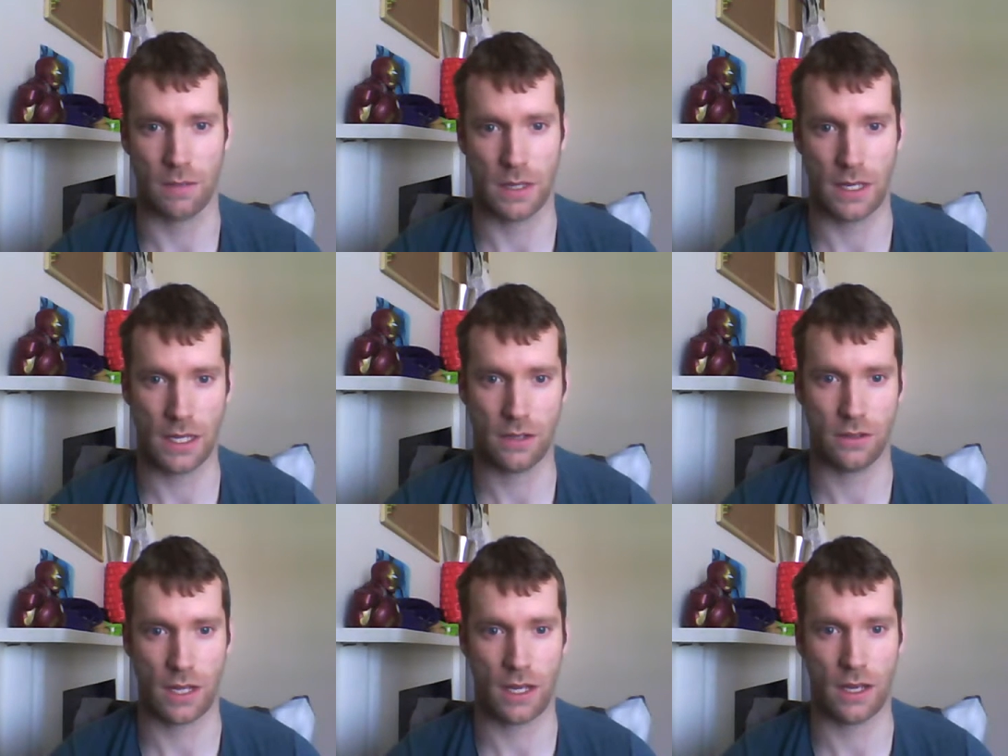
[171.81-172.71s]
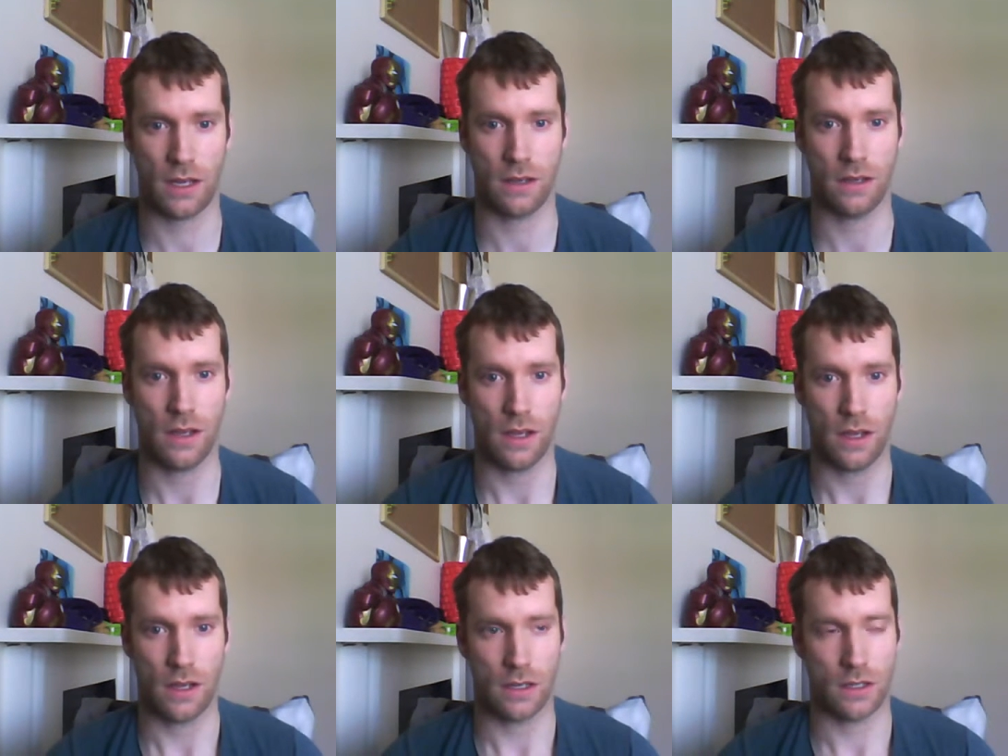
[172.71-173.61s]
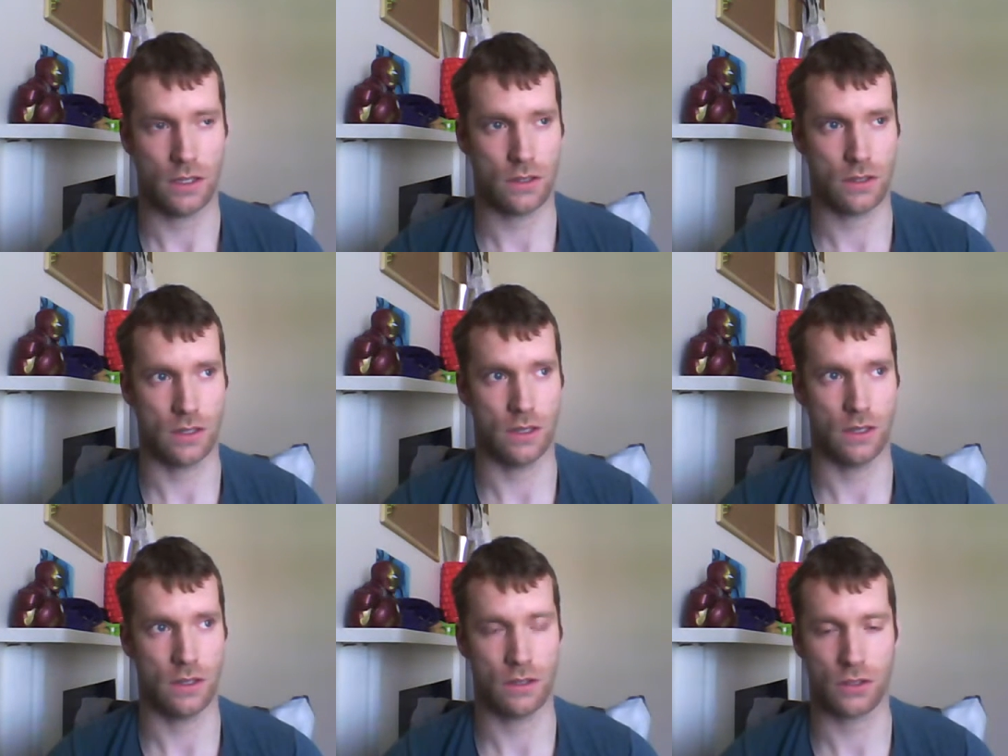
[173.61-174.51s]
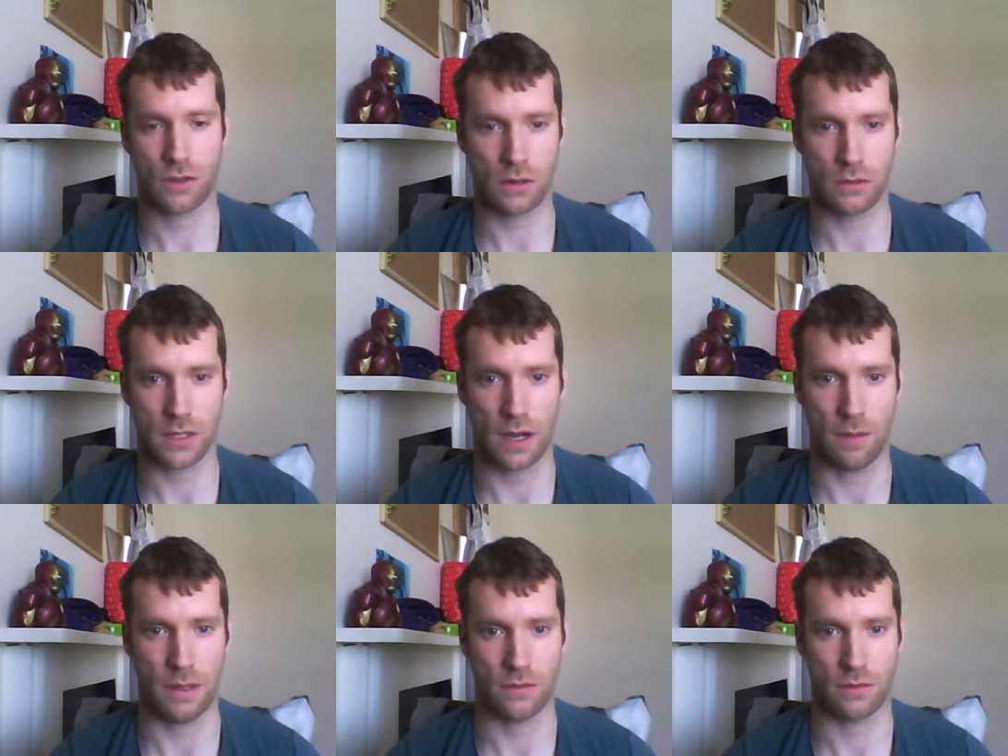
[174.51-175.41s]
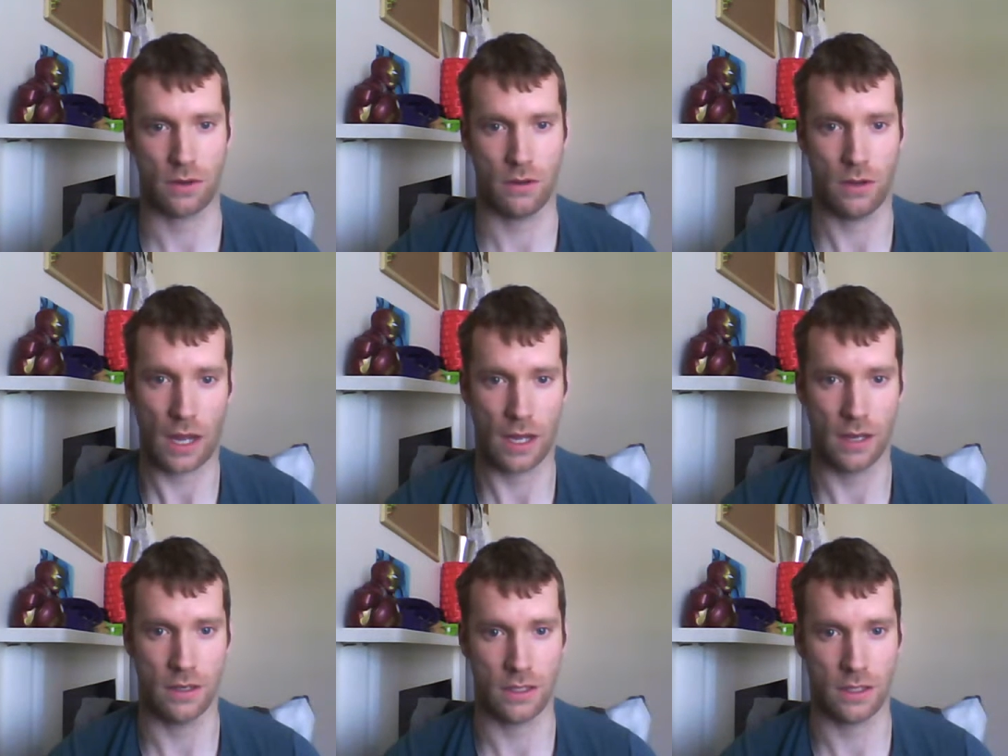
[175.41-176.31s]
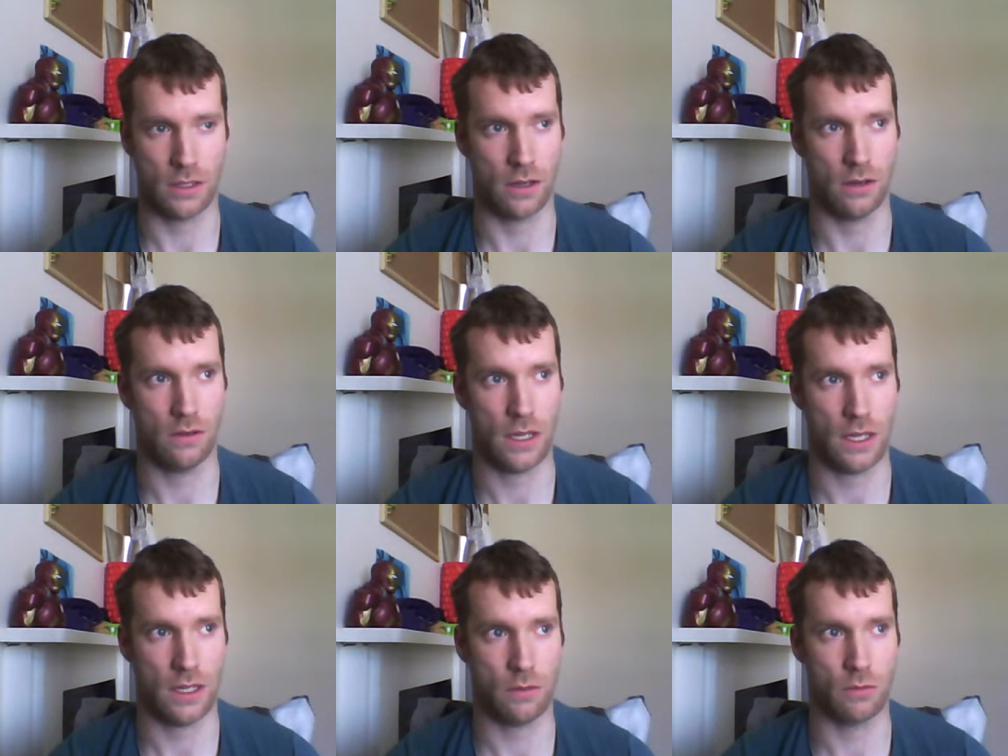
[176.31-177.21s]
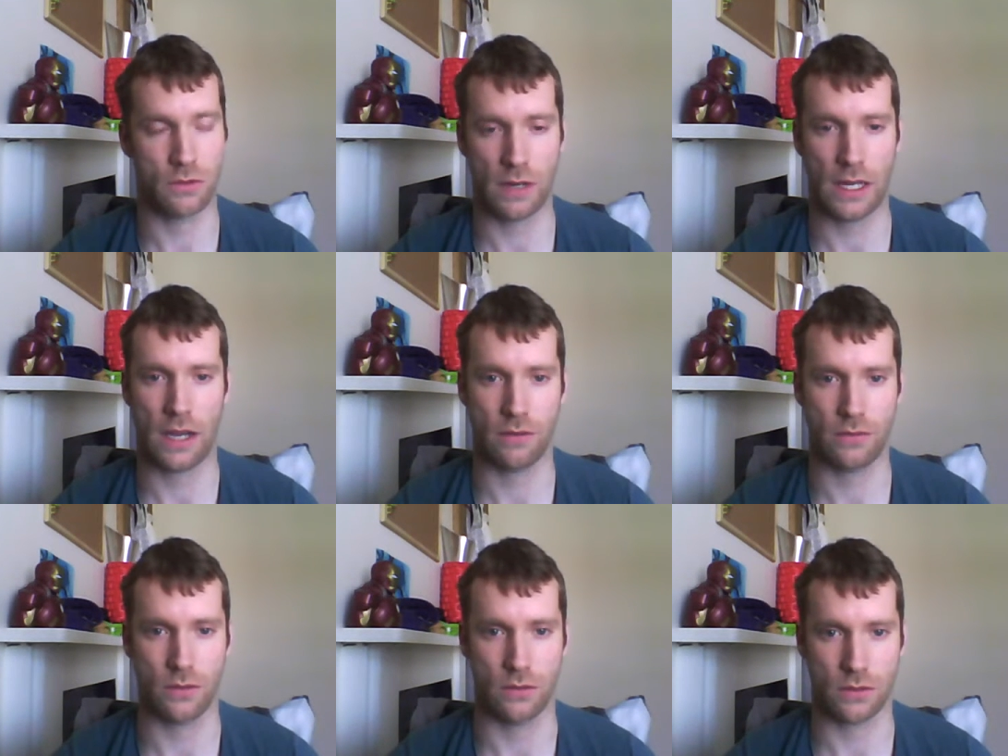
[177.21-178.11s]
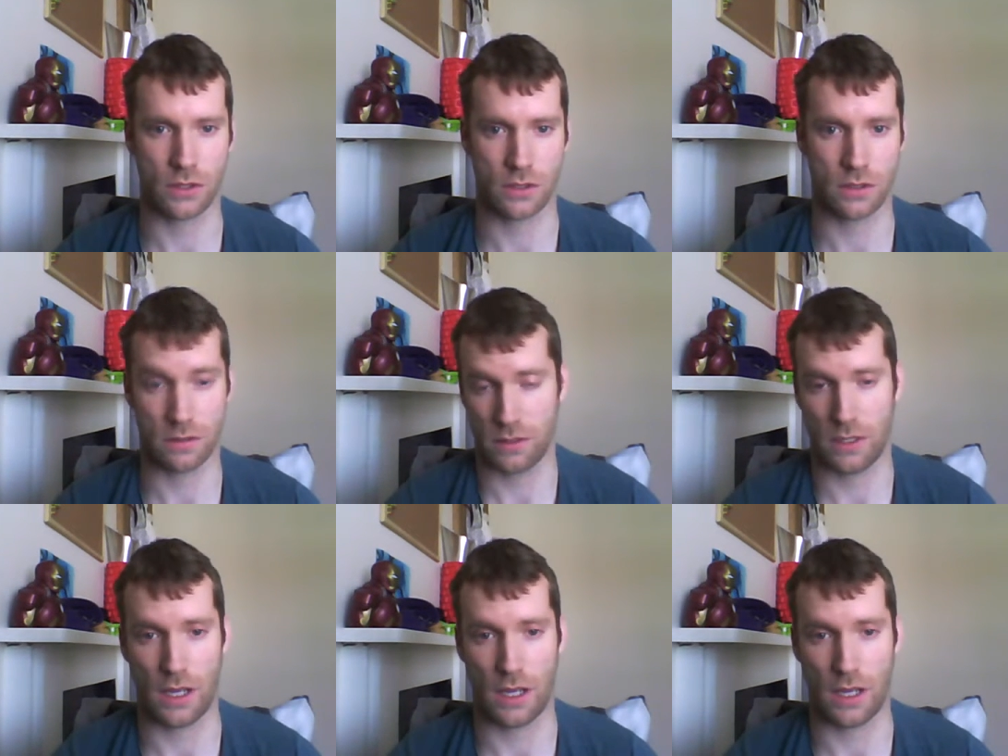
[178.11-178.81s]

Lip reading: I mean, he could hear the struggles that I've been through, and you know, it was really helpful just